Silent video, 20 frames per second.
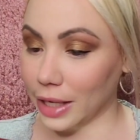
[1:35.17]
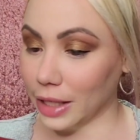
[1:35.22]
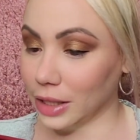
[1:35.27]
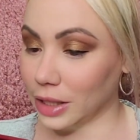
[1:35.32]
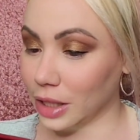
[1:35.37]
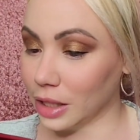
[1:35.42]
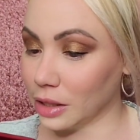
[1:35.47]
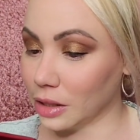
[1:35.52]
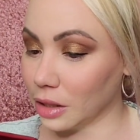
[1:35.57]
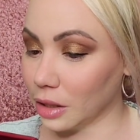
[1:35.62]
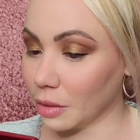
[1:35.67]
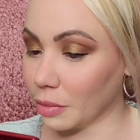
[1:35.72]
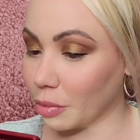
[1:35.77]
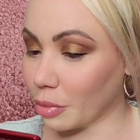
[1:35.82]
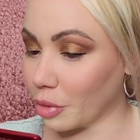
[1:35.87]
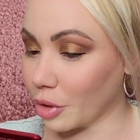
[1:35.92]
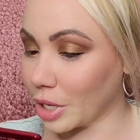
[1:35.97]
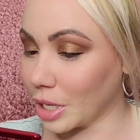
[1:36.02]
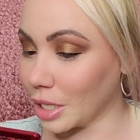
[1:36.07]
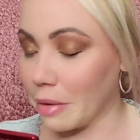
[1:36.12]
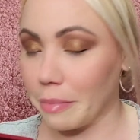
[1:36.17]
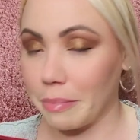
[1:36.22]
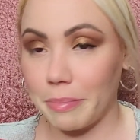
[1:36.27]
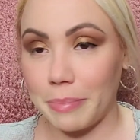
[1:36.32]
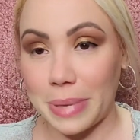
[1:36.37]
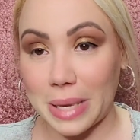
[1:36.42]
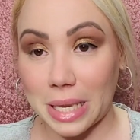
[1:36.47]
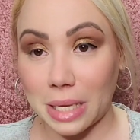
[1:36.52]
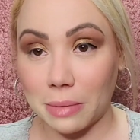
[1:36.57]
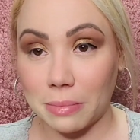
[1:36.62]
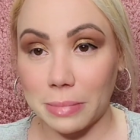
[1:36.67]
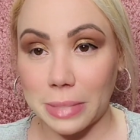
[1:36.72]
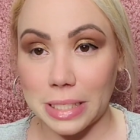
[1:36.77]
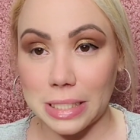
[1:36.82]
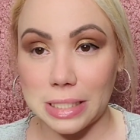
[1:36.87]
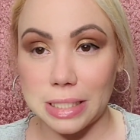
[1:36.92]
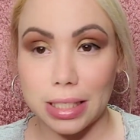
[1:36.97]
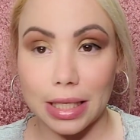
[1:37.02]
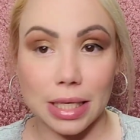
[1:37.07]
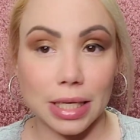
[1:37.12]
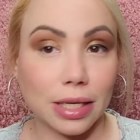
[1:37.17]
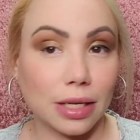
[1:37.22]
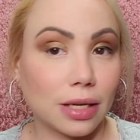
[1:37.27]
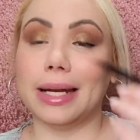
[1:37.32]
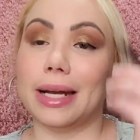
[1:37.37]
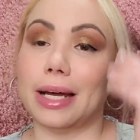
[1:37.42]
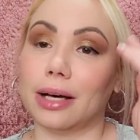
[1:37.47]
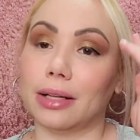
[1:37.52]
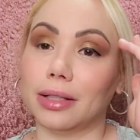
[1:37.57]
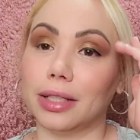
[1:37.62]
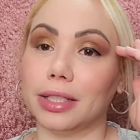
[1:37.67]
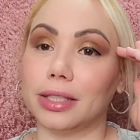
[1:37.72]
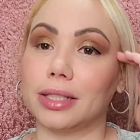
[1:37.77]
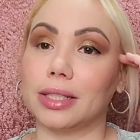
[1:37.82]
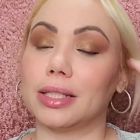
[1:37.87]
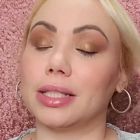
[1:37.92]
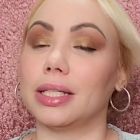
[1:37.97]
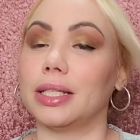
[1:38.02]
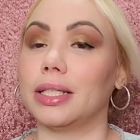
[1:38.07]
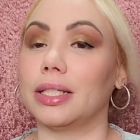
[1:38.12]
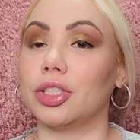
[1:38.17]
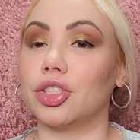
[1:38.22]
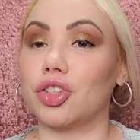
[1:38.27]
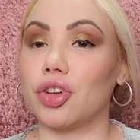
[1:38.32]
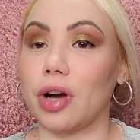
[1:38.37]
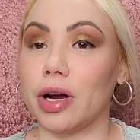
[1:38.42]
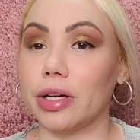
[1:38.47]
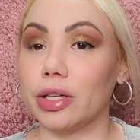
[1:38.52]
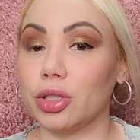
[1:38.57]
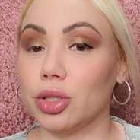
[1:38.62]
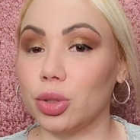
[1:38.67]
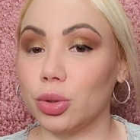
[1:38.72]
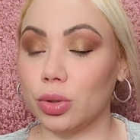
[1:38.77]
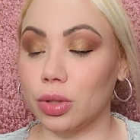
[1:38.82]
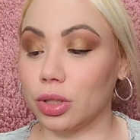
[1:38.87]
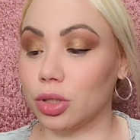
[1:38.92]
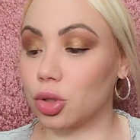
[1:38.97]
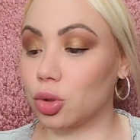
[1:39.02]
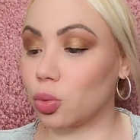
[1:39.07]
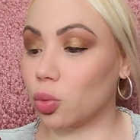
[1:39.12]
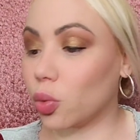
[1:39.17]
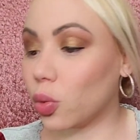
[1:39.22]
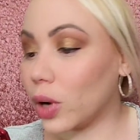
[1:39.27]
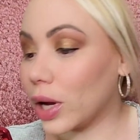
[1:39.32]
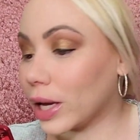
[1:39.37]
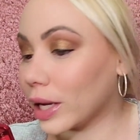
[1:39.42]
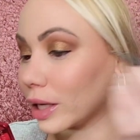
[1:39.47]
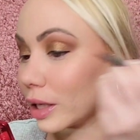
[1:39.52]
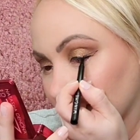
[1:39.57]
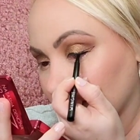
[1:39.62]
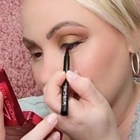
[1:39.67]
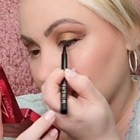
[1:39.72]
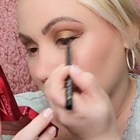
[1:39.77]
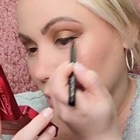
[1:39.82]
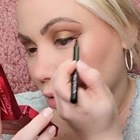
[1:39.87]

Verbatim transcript: It does look pretty pigmented. Now let's see trying to do this wing.